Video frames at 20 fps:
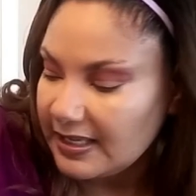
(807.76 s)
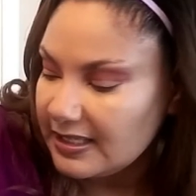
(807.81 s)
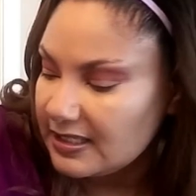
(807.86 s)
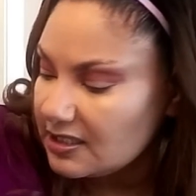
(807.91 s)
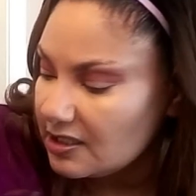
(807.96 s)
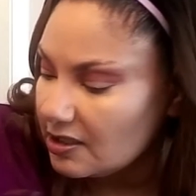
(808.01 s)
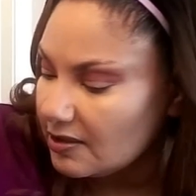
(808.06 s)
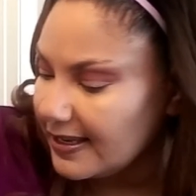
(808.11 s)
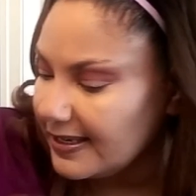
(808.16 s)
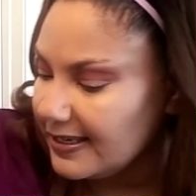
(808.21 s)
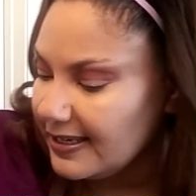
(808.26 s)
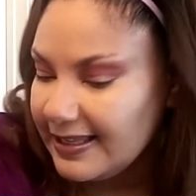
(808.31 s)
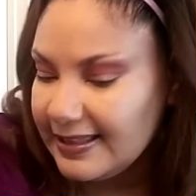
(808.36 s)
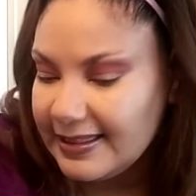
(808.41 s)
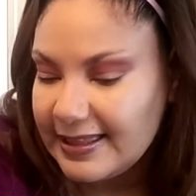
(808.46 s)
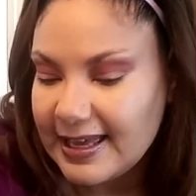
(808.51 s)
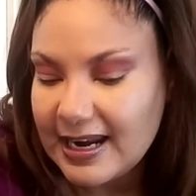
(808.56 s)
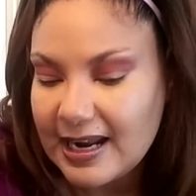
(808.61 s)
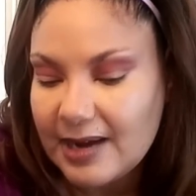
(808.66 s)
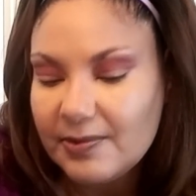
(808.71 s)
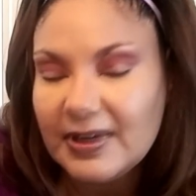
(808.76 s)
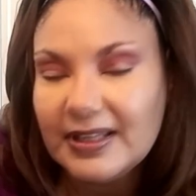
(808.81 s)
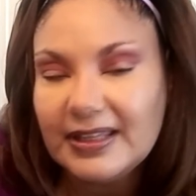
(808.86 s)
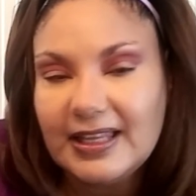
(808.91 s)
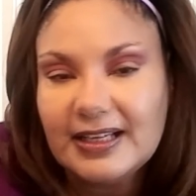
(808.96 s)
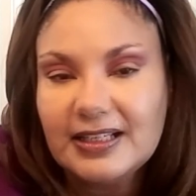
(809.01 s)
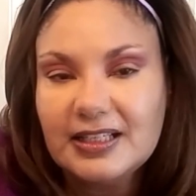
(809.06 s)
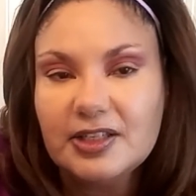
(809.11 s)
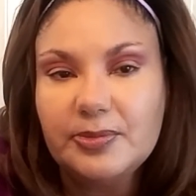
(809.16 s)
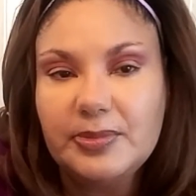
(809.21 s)
And so I need that, I want
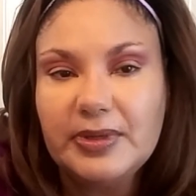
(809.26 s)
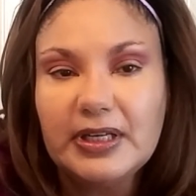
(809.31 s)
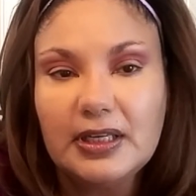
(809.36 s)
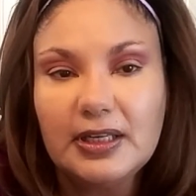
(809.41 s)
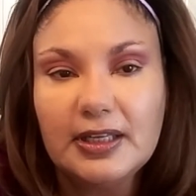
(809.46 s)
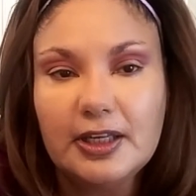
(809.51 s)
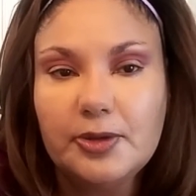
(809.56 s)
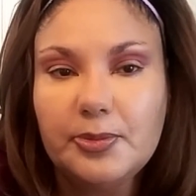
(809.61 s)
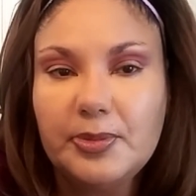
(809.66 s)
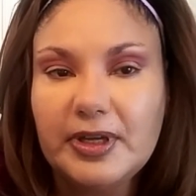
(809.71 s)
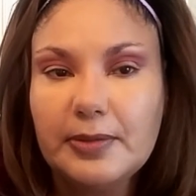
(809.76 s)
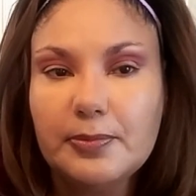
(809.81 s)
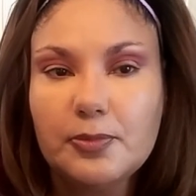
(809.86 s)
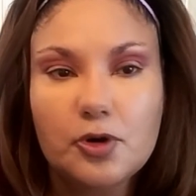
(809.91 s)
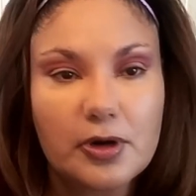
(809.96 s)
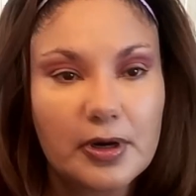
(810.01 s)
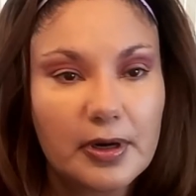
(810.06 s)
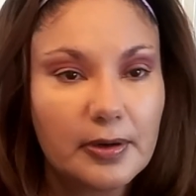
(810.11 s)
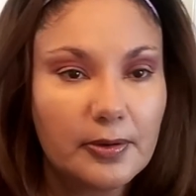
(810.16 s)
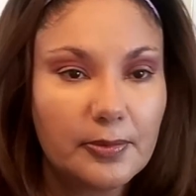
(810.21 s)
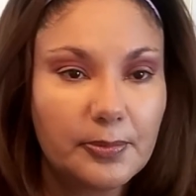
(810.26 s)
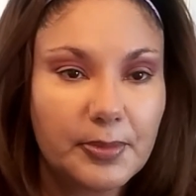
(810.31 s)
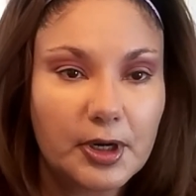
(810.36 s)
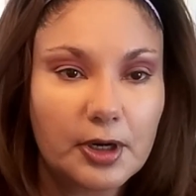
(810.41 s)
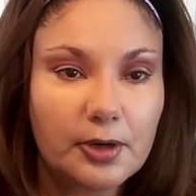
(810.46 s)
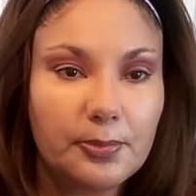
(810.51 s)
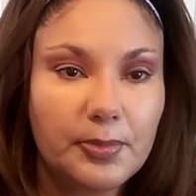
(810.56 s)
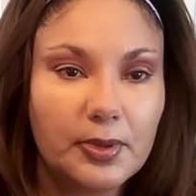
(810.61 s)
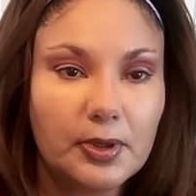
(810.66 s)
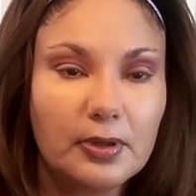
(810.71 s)
that to be a little bit more
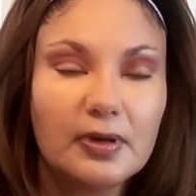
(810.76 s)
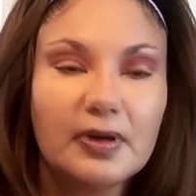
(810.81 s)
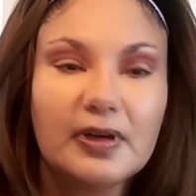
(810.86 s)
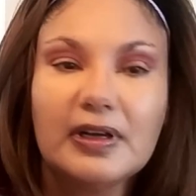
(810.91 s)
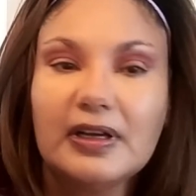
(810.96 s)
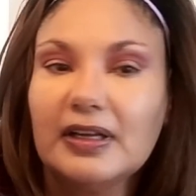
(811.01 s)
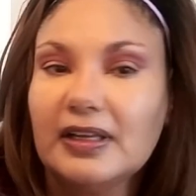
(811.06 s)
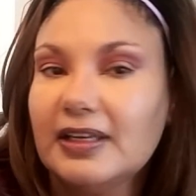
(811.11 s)
purple.